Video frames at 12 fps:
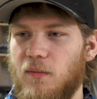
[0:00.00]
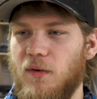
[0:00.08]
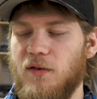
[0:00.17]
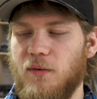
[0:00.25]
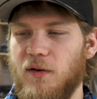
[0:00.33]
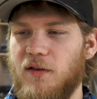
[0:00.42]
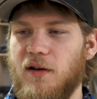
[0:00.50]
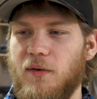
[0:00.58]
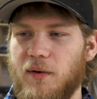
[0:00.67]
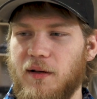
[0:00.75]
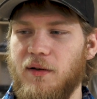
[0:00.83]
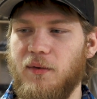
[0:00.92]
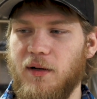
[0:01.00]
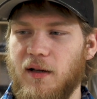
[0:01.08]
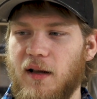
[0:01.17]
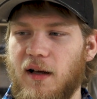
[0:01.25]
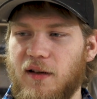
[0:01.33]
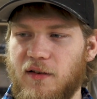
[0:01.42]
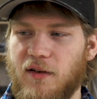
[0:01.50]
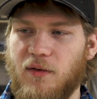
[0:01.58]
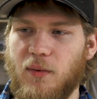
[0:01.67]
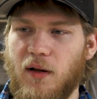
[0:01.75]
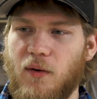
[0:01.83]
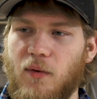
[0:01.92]
Once I really realized that's
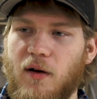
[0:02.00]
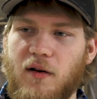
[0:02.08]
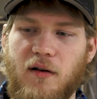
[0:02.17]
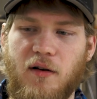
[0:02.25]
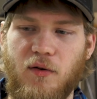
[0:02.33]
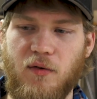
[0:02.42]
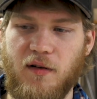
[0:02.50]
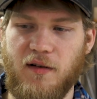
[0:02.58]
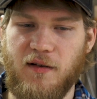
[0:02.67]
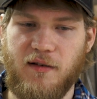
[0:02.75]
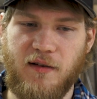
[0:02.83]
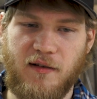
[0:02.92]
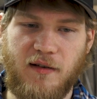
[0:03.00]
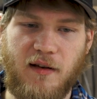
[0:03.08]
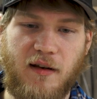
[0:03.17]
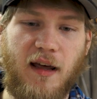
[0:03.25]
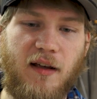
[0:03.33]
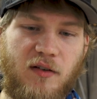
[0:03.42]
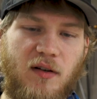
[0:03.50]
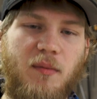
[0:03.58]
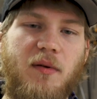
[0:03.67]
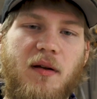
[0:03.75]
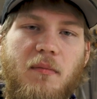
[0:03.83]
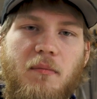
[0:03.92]
what I wanted to do, is to take
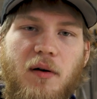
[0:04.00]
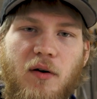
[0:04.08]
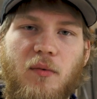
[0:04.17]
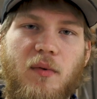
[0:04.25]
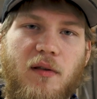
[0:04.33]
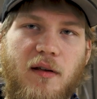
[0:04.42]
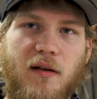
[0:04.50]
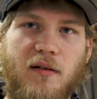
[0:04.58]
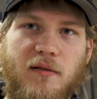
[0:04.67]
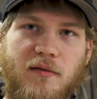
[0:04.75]
something and build with it.